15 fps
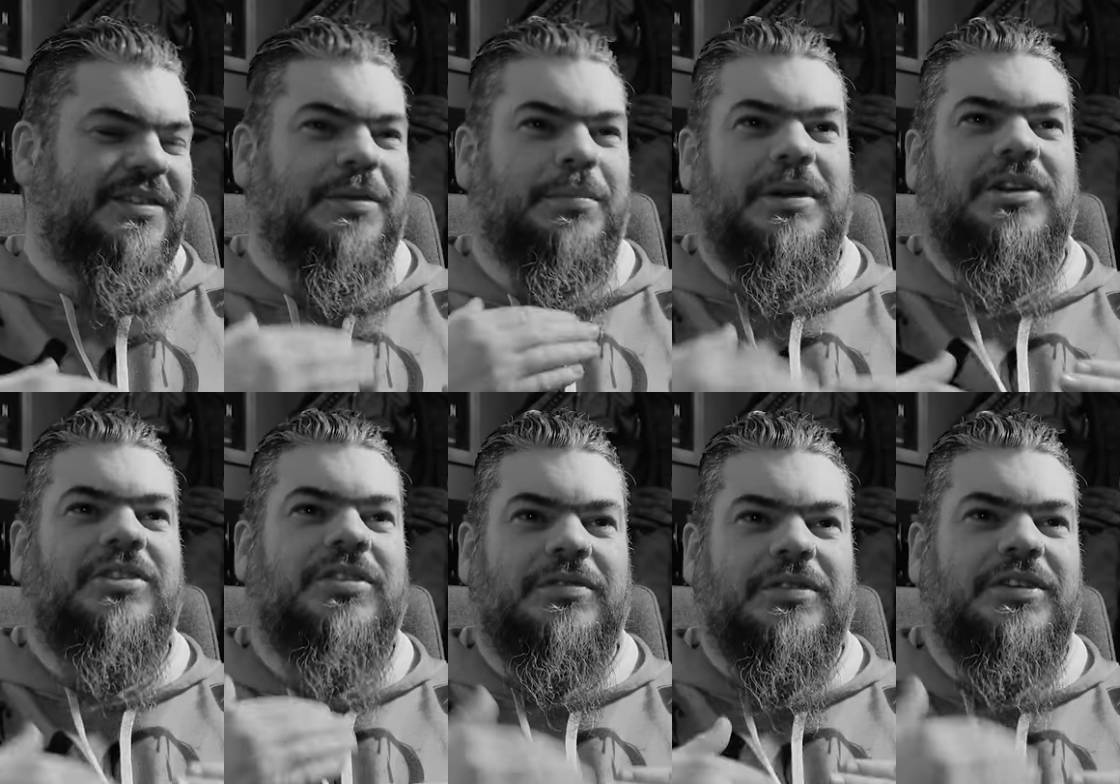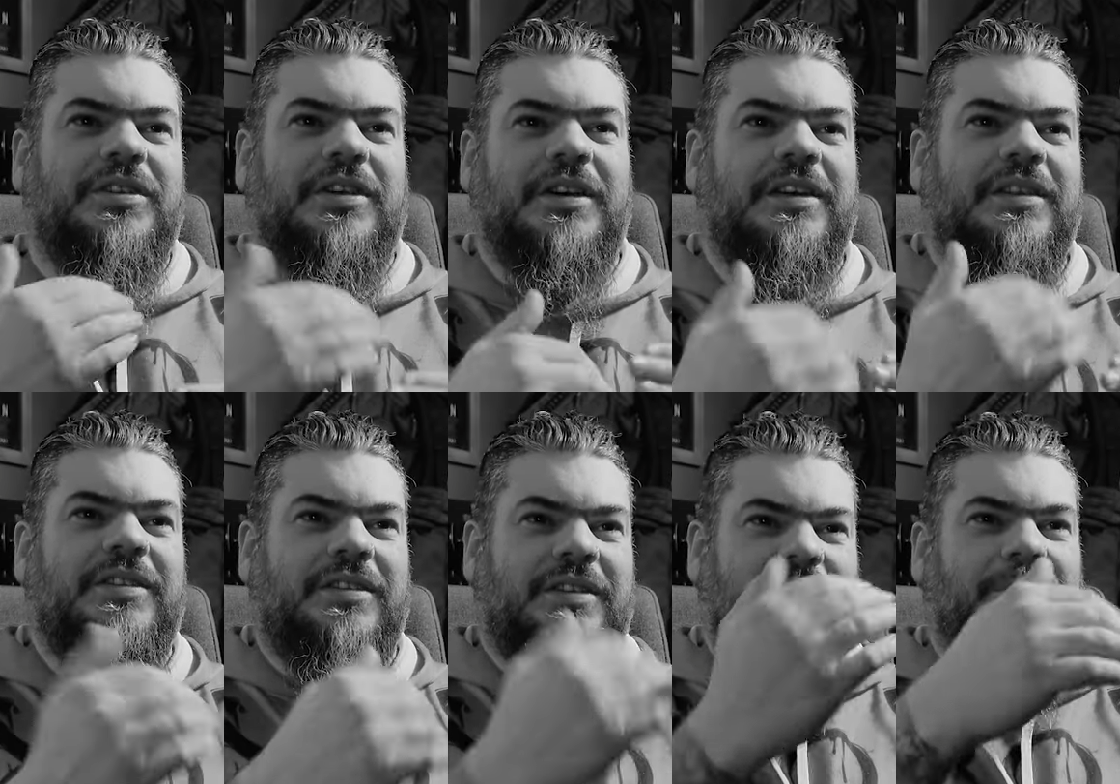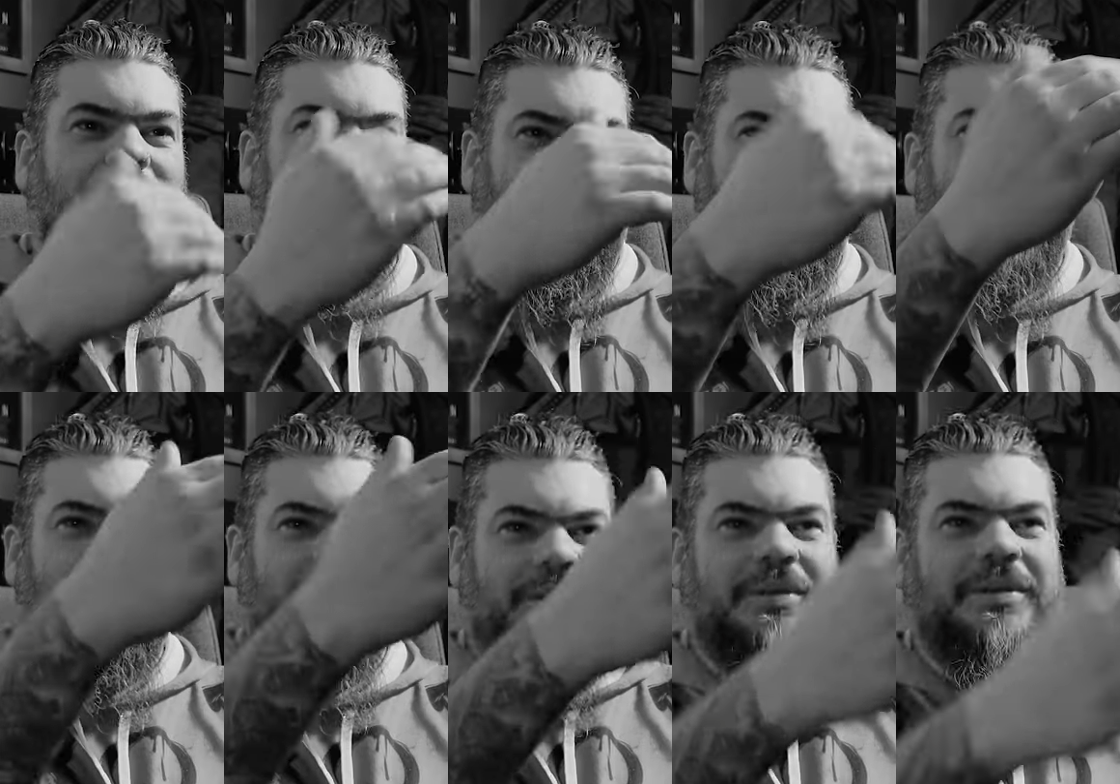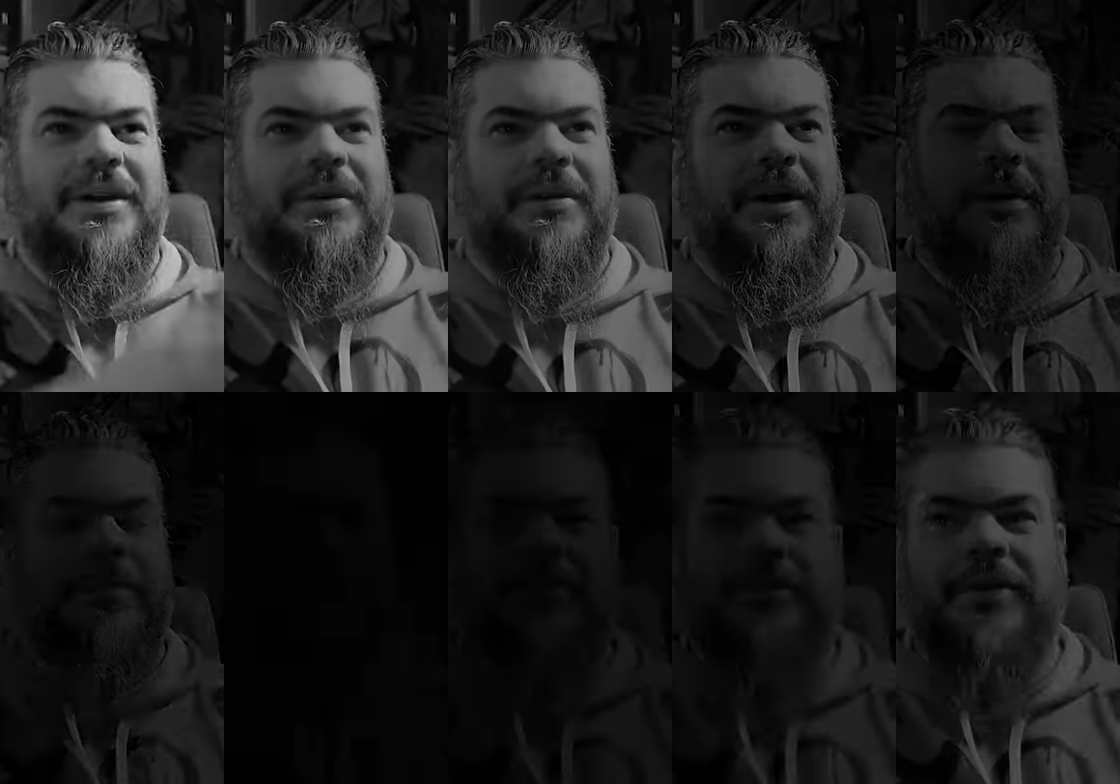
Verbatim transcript: diminishing returns the more you, you go up.